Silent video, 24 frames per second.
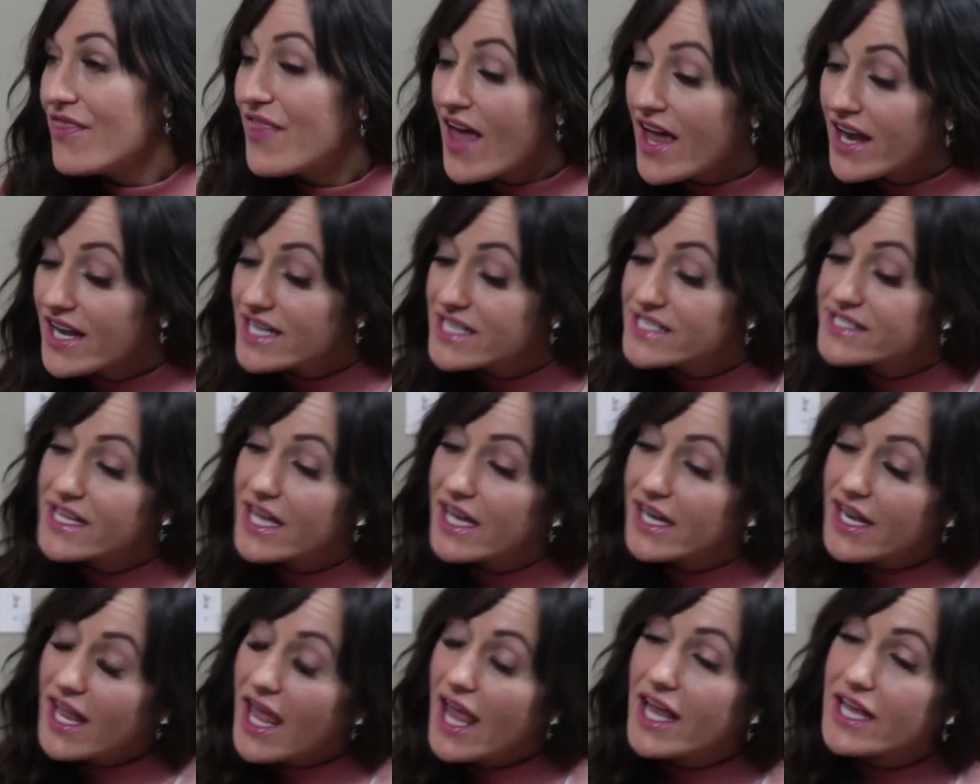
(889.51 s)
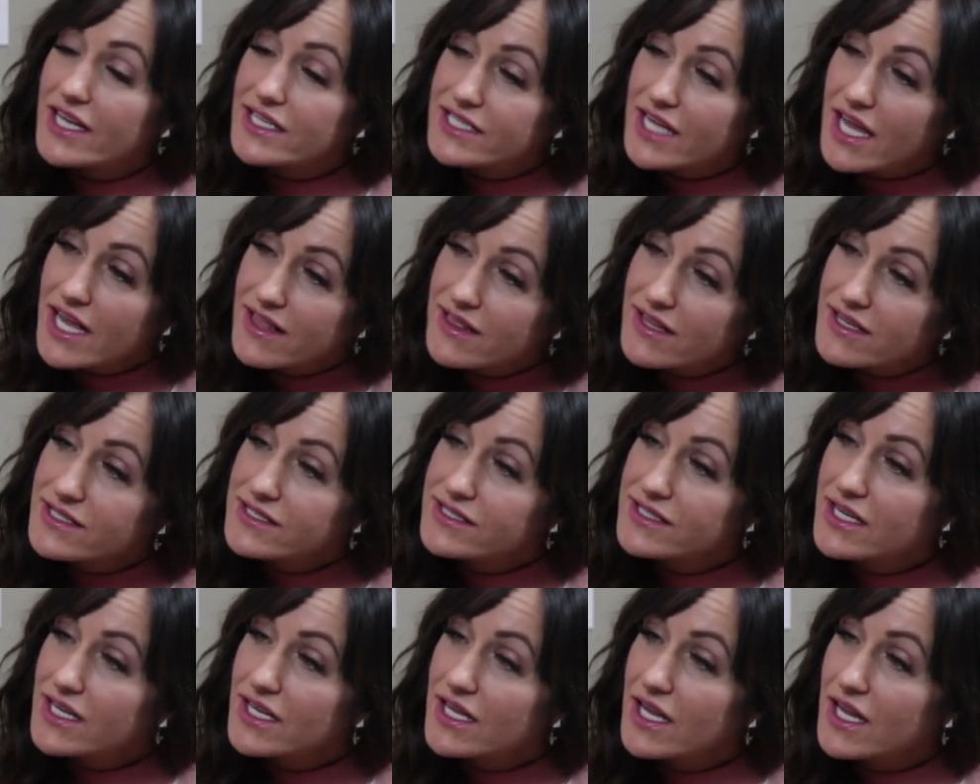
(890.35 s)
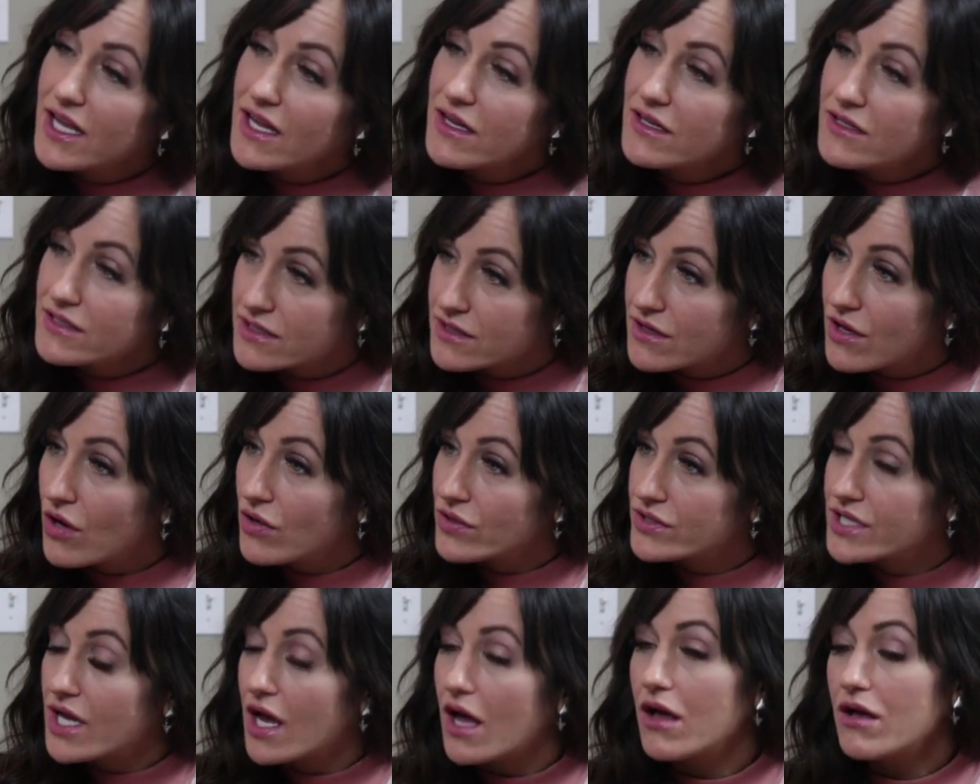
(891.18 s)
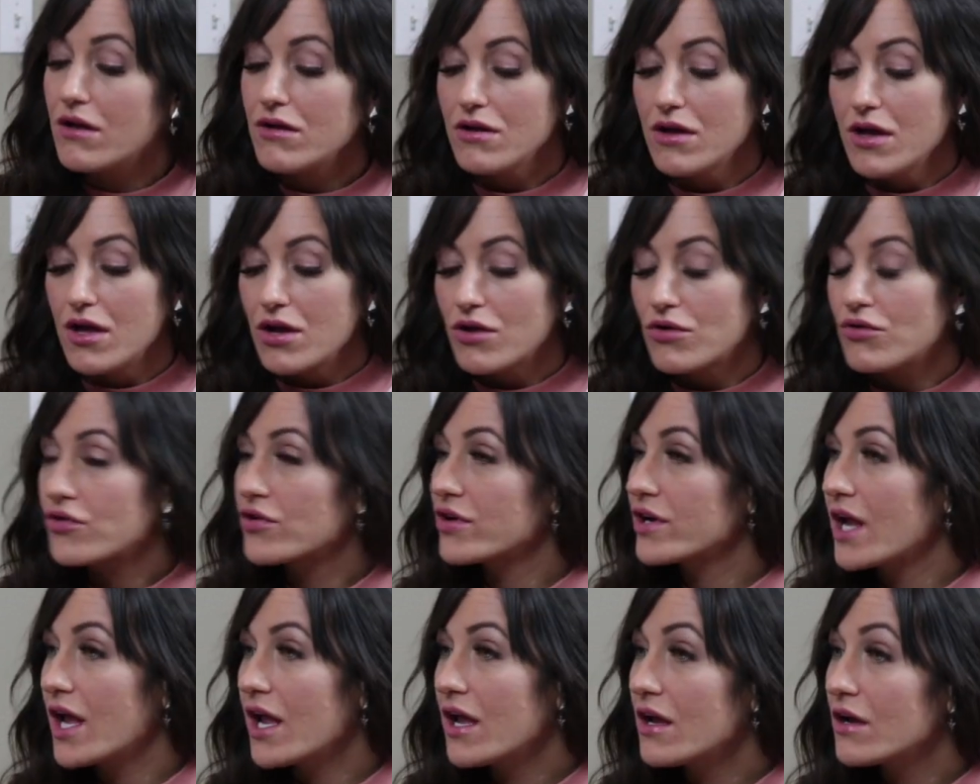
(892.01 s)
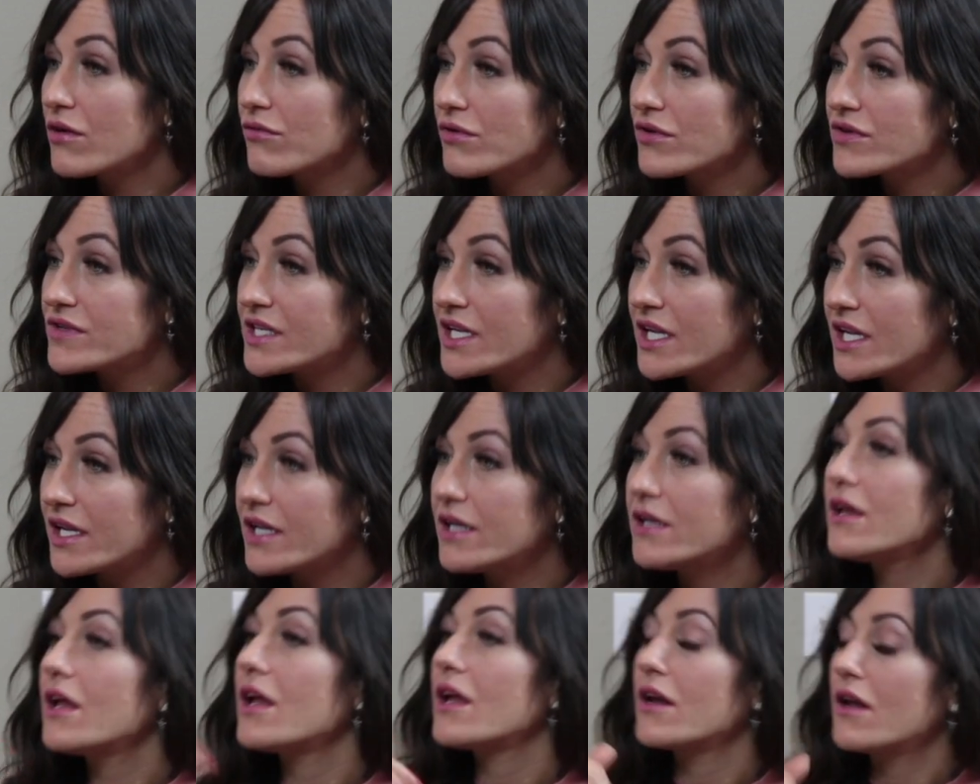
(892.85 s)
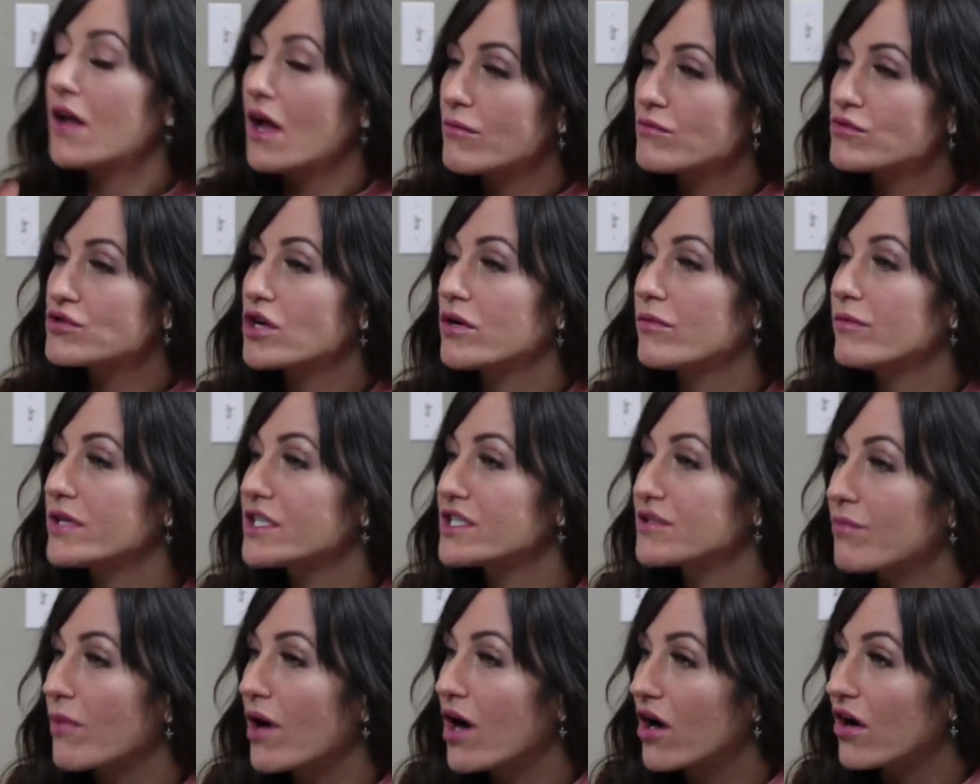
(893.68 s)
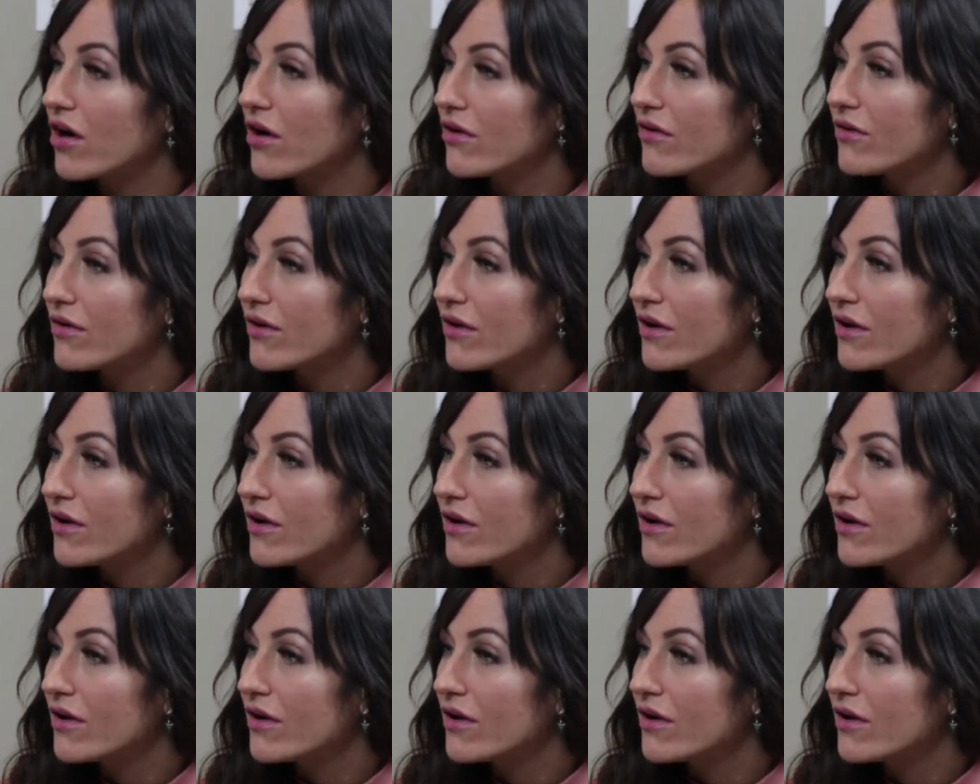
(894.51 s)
Then he said, hey, take this CD to the hotel, create a routine, and come show me tomorrow.